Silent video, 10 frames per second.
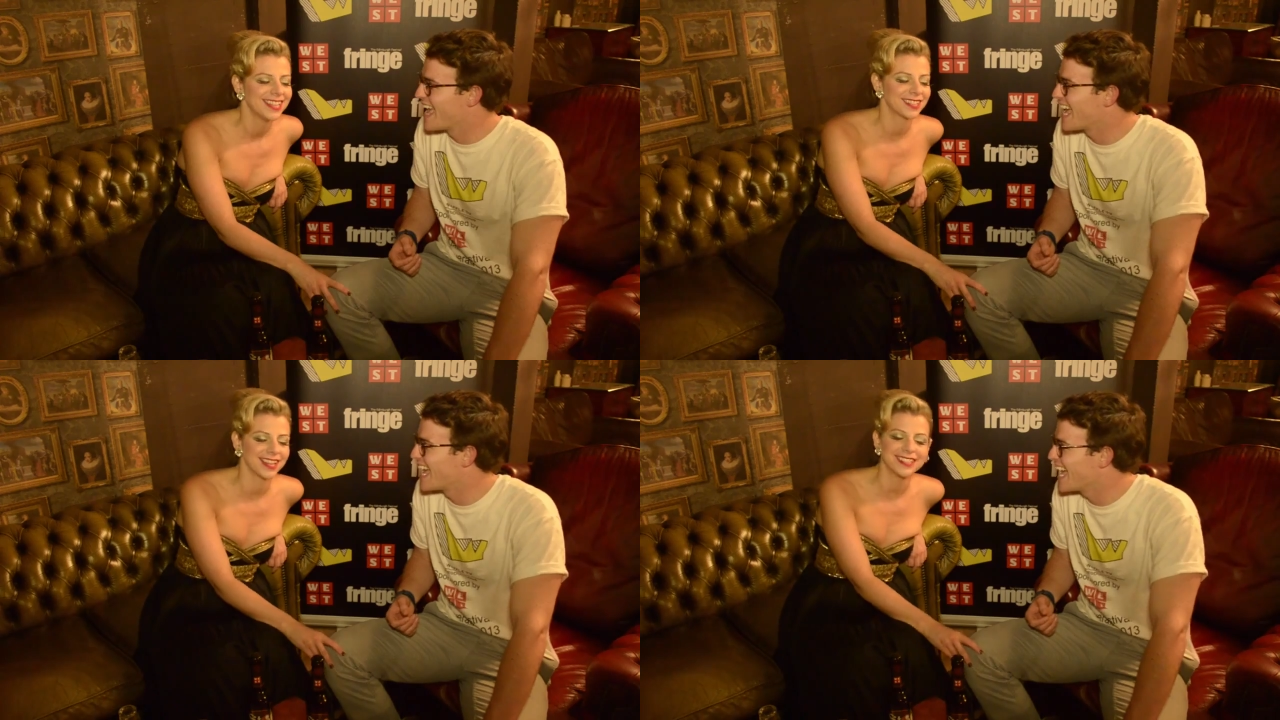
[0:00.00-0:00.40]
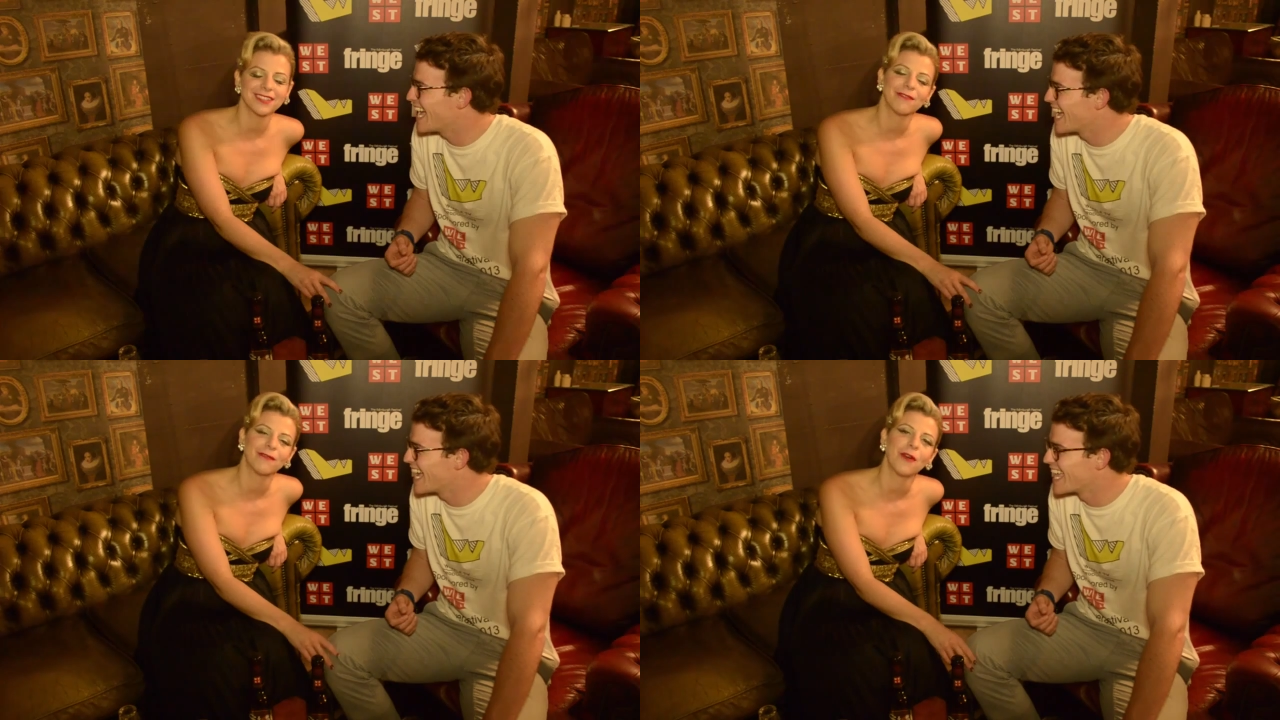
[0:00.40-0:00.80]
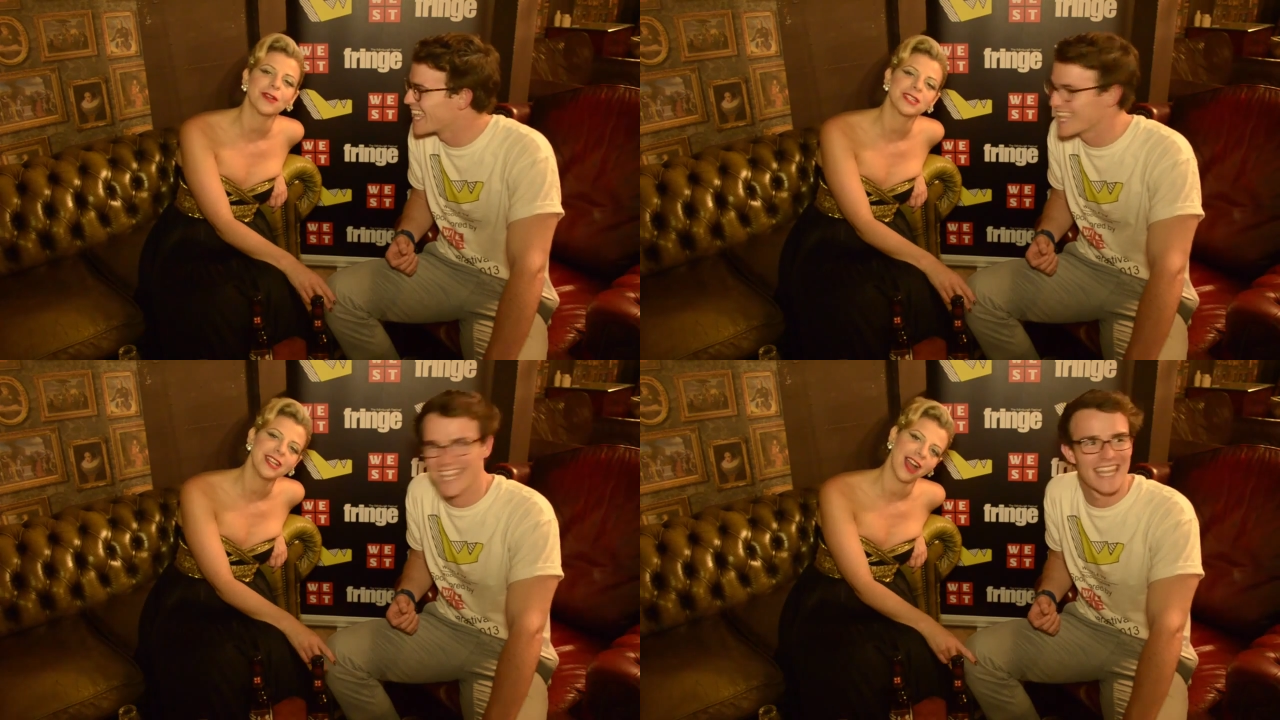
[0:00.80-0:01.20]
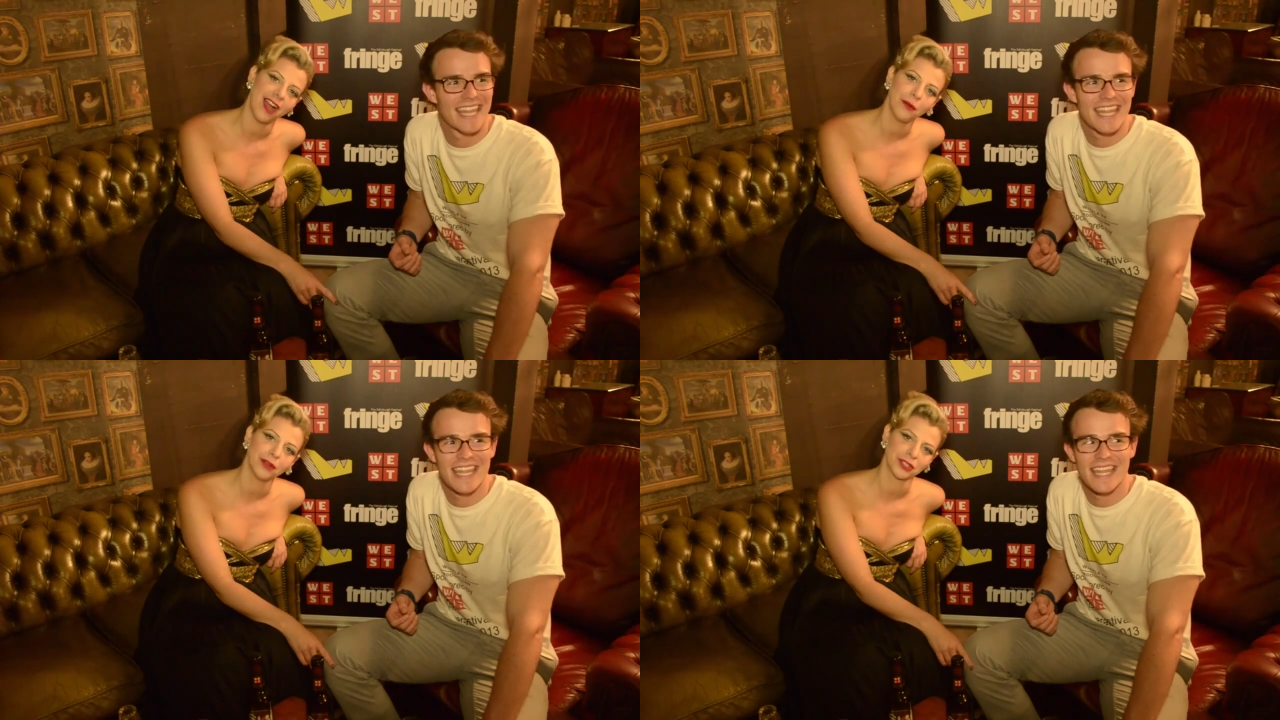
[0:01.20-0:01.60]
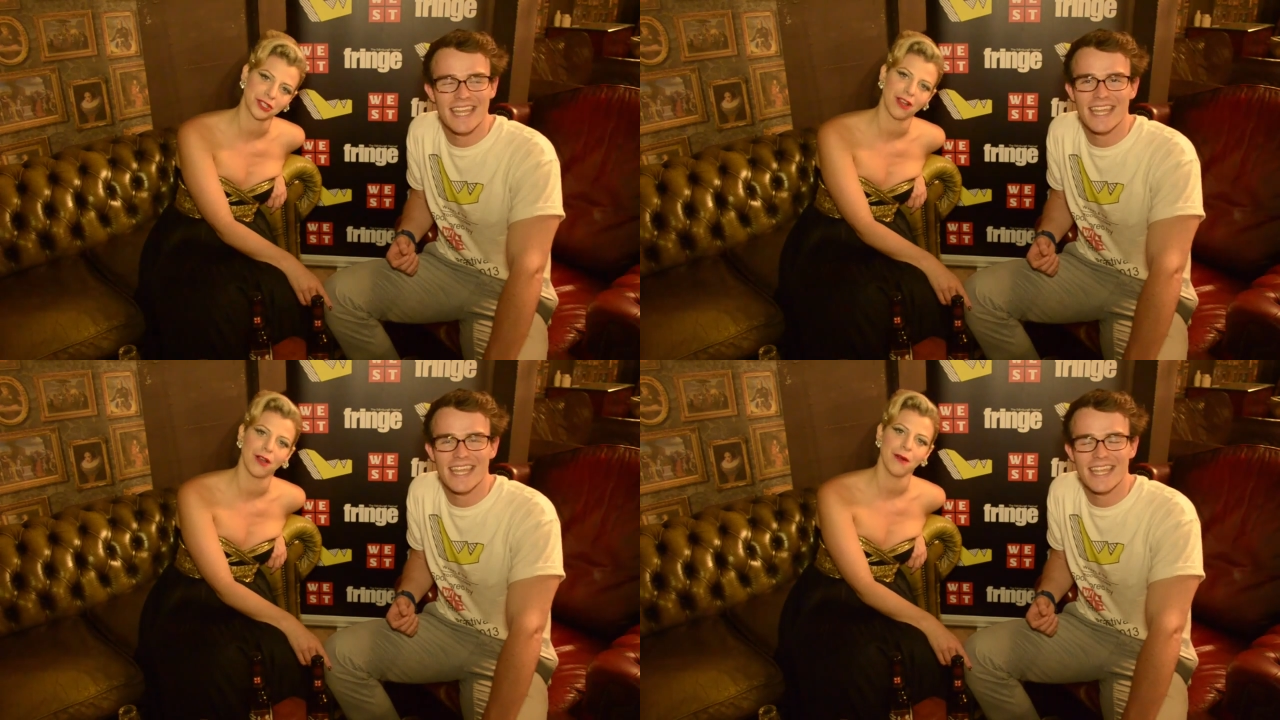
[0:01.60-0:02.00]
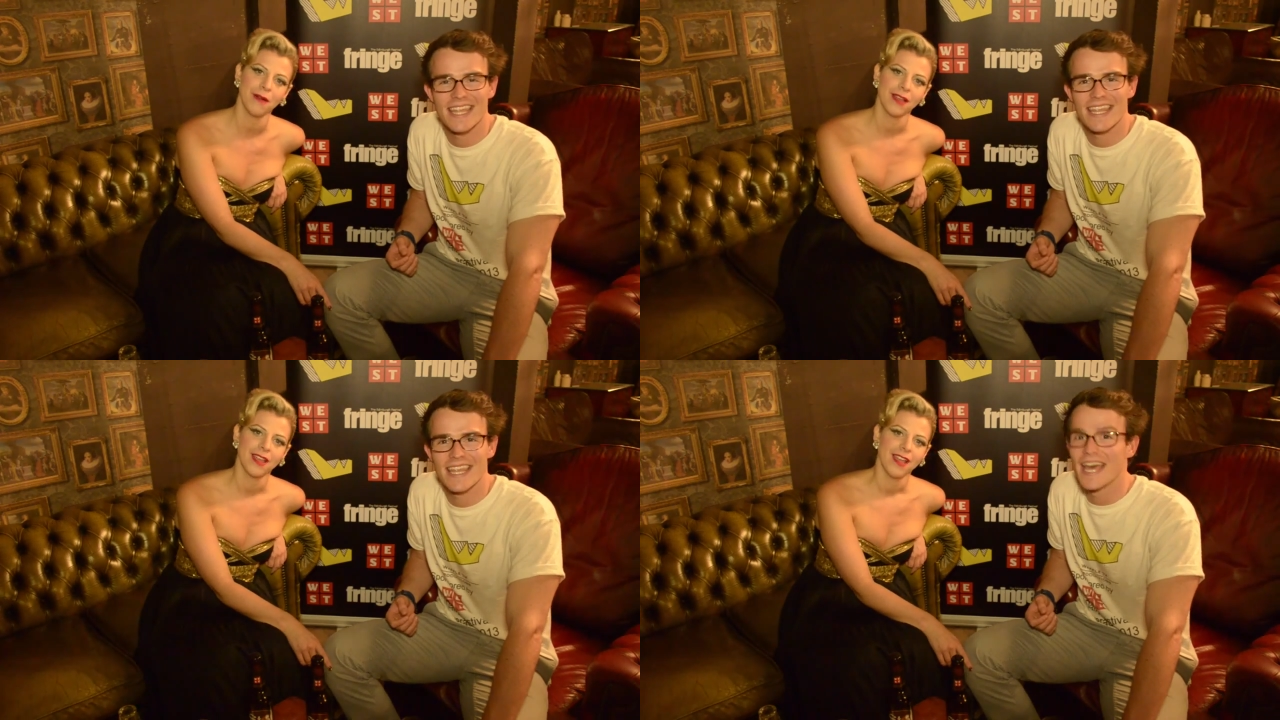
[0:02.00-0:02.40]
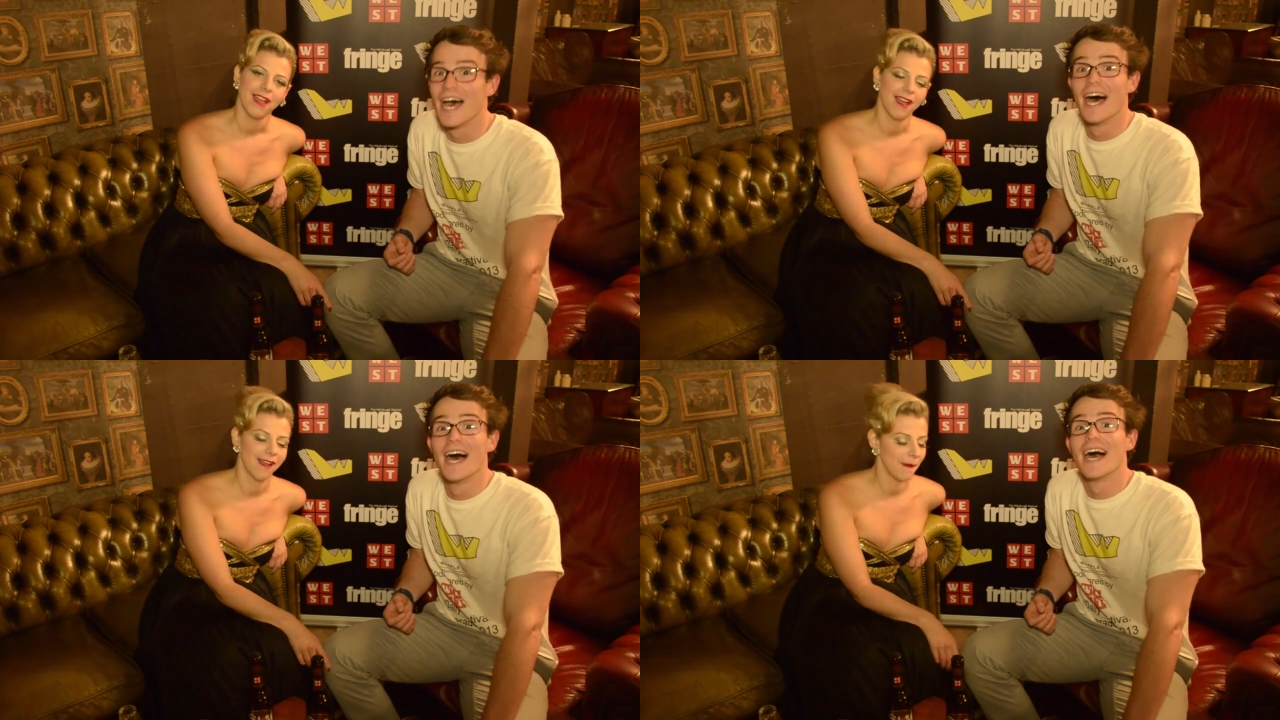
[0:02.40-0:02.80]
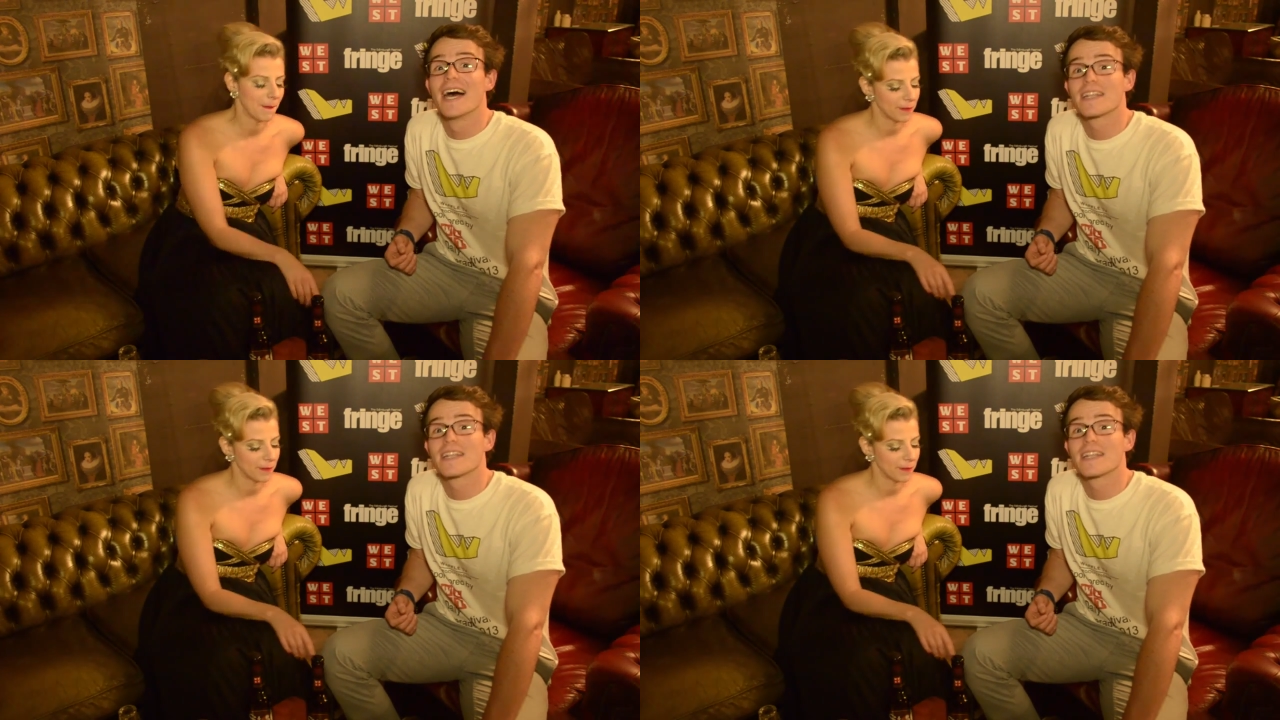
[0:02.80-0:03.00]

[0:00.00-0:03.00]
Speaker 1: It's a fourteen-hour show. Um,